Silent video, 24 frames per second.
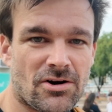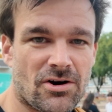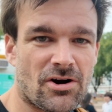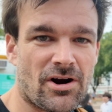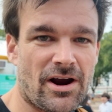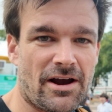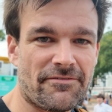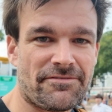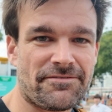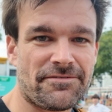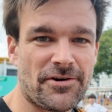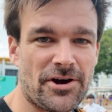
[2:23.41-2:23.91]
All
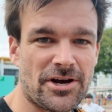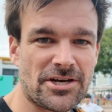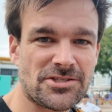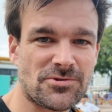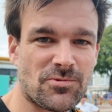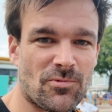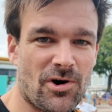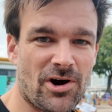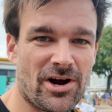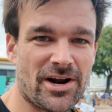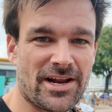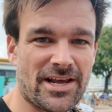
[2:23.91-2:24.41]
right, first
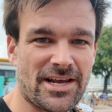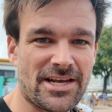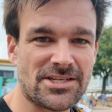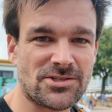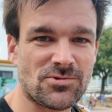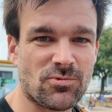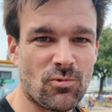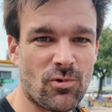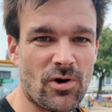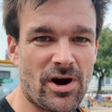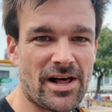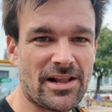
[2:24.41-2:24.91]
one
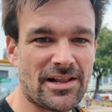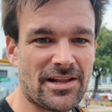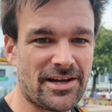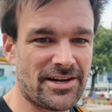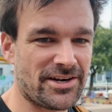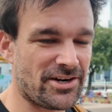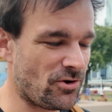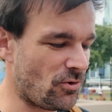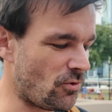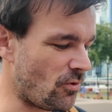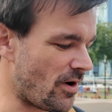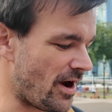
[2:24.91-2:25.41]
is well
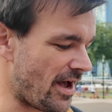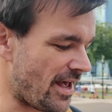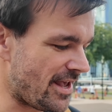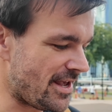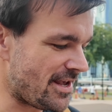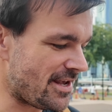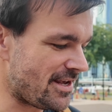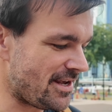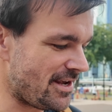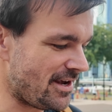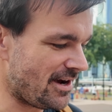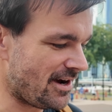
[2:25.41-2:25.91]
underway
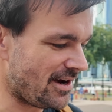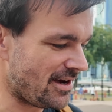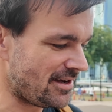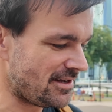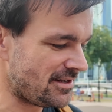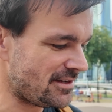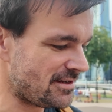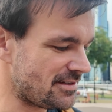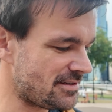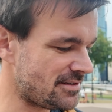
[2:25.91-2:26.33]
here.